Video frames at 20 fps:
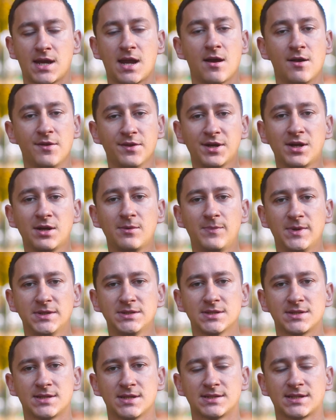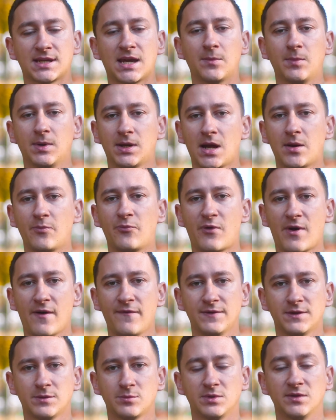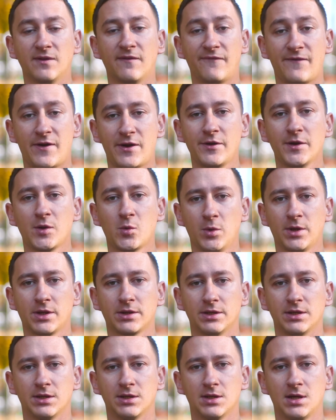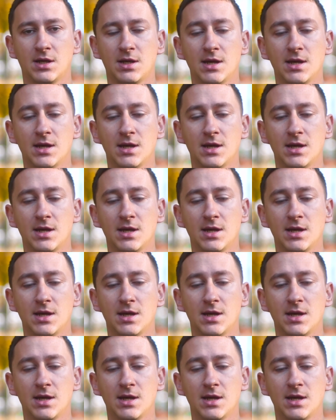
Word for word: healthcare businesses can become profitable very quickly,